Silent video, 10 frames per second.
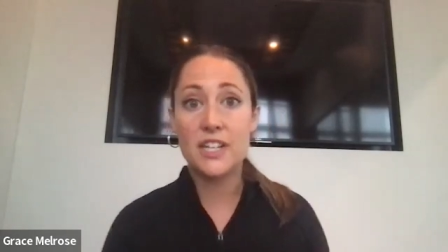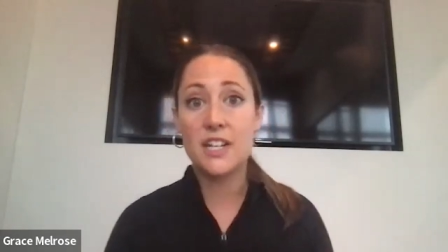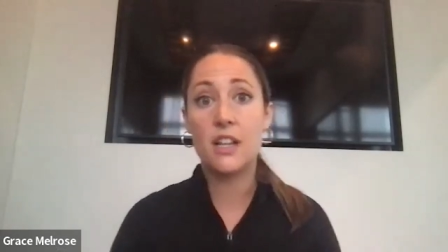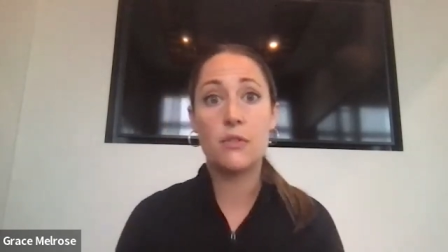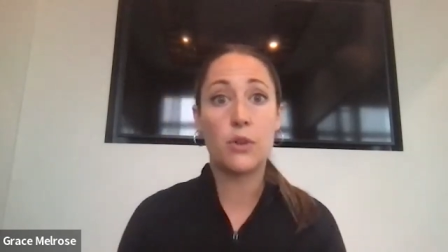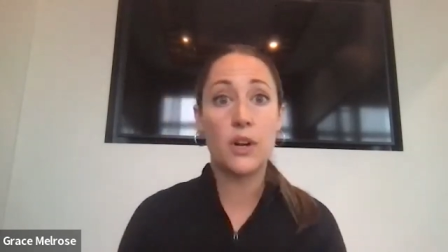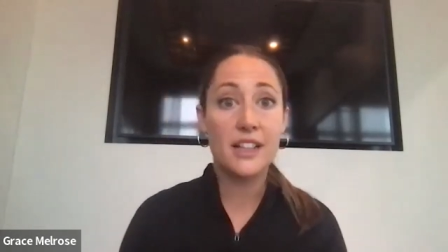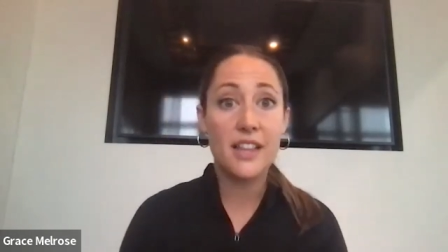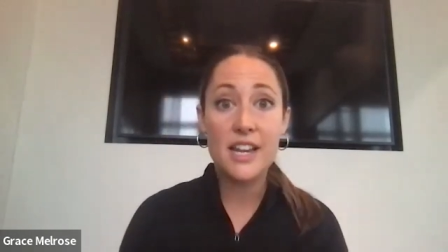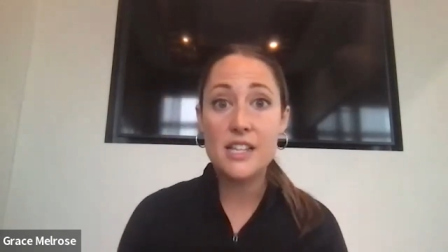I didn't love
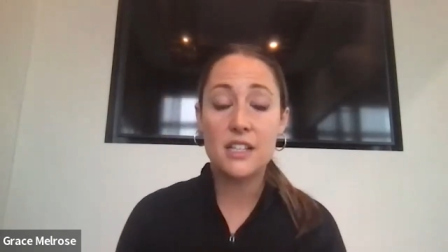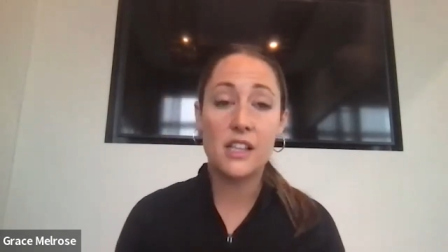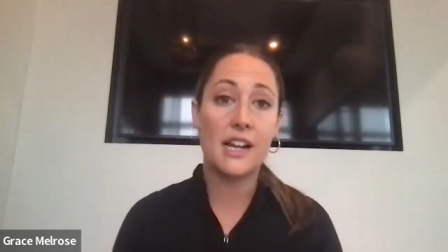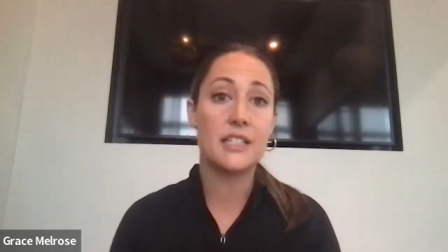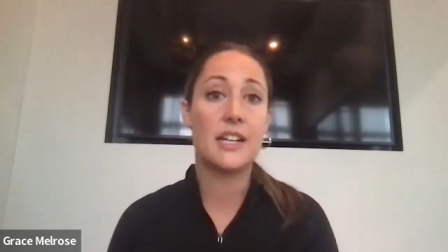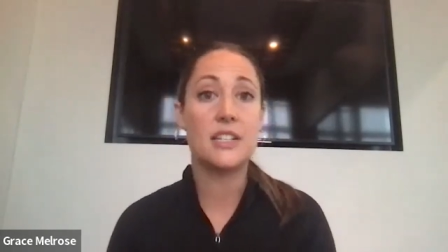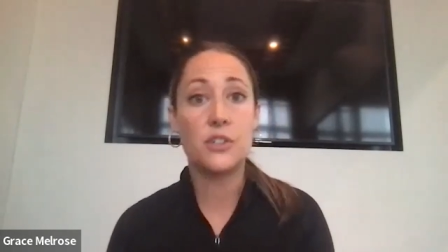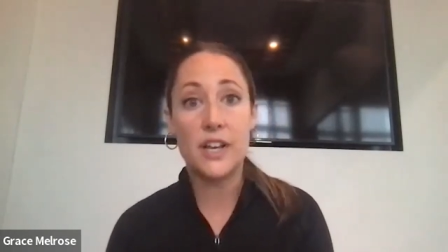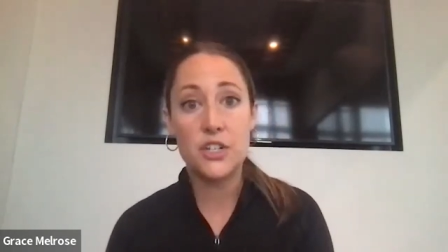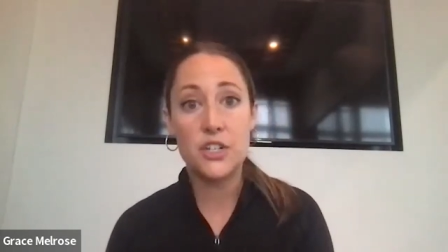running ladies clinics and I
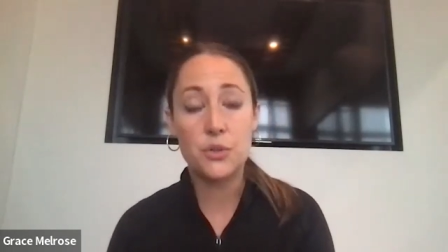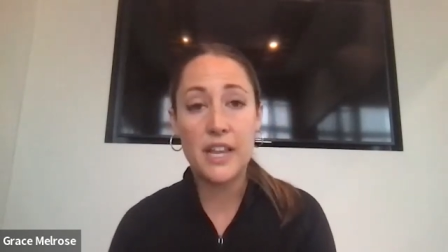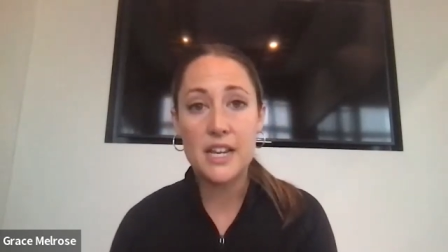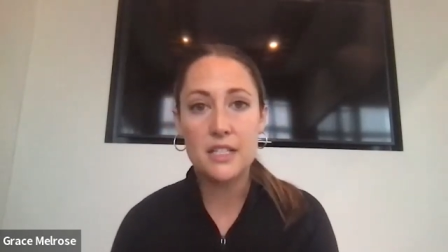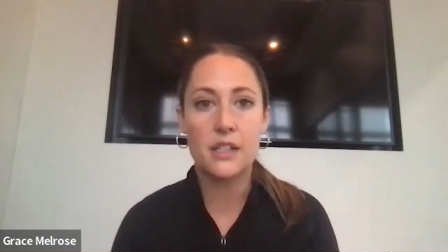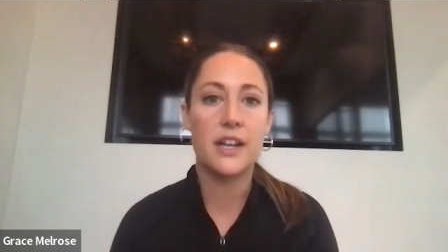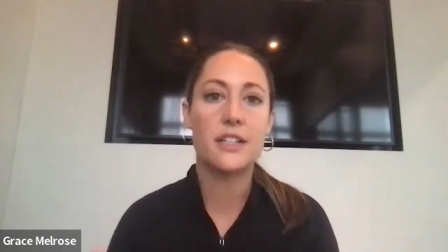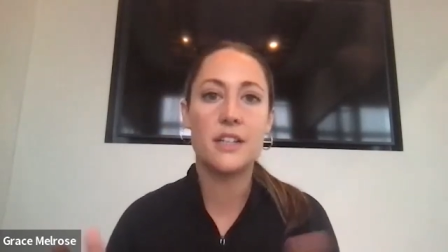still had to do ladies clinics.